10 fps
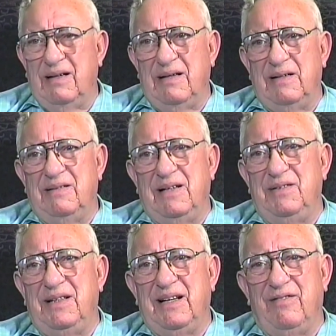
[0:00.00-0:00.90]
I, I,
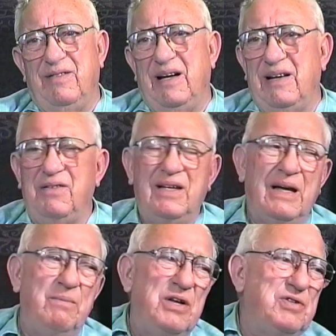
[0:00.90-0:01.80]
think i I think I
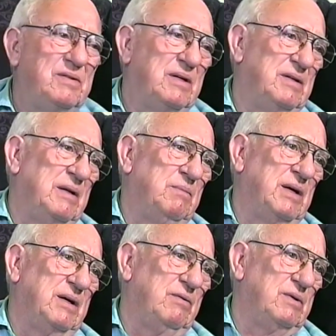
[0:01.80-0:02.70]
mentioned it in
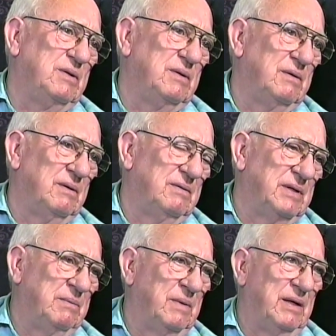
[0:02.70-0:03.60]
my,
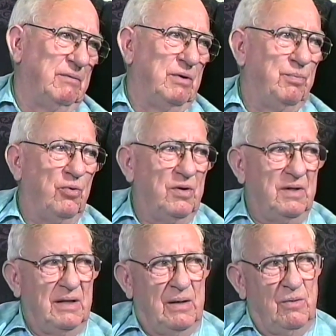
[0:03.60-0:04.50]
in my report
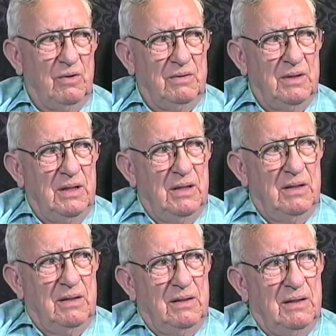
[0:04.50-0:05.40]
that I wrote
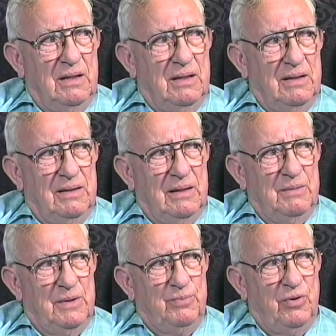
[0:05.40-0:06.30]
uh,
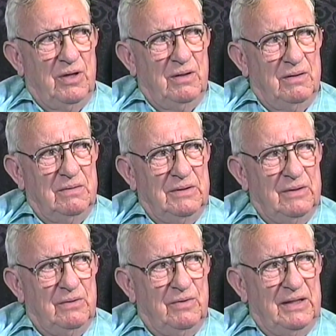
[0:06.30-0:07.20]
upon, you
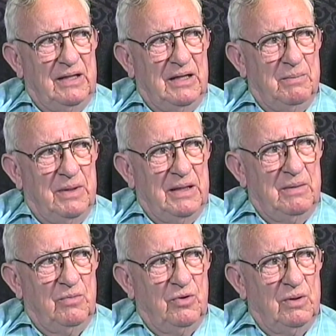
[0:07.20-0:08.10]
know, thinking about it
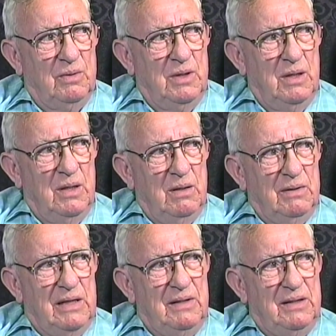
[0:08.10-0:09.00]
more.
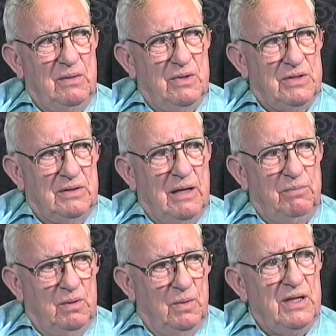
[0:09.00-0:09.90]
I think it was a
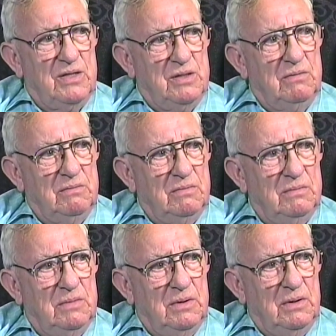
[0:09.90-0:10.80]
couple of weeks.
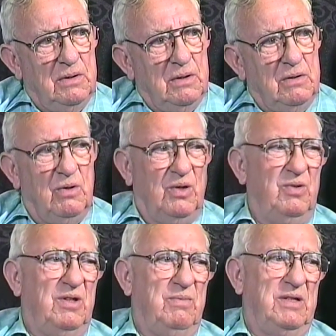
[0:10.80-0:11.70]
No, it
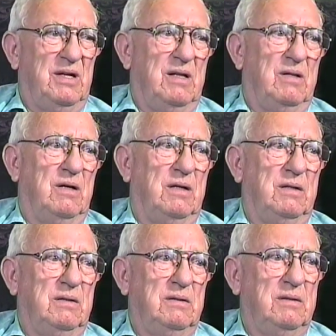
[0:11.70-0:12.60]
couldn't have been that long.
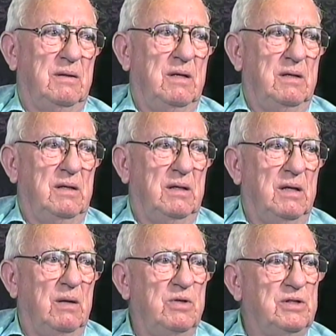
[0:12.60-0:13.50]

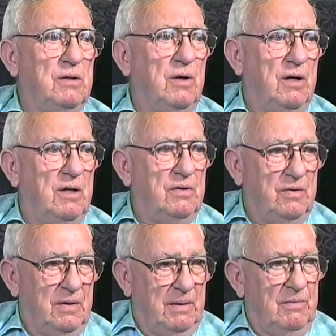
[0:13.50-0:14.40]
It was it a long, long,
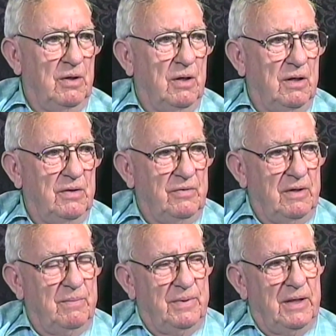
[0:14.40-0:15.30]
trip, long mm -hmm.
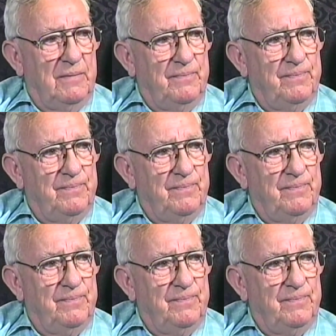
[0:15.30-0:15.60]
trip, yeah.